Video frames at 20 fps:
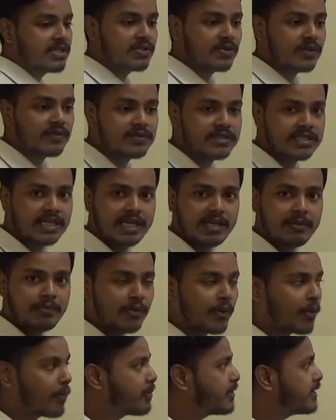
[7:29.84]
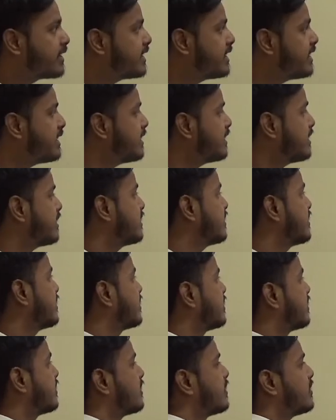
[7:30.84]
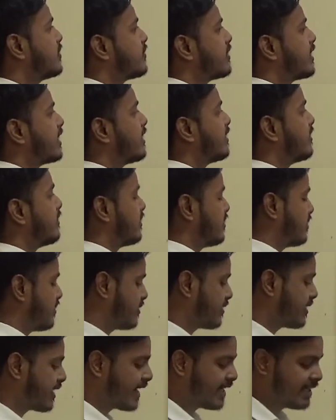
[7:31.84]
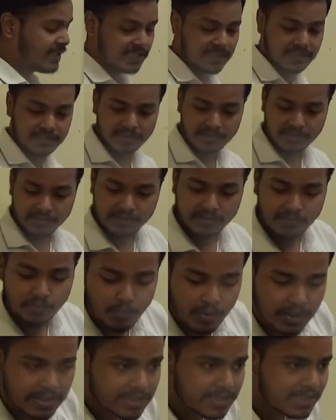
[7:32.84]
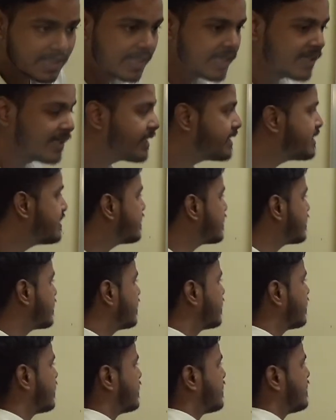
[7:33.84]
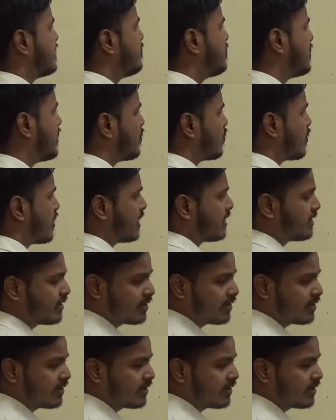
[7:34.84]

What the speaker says: of scale property, you can write here one sentence, simple one,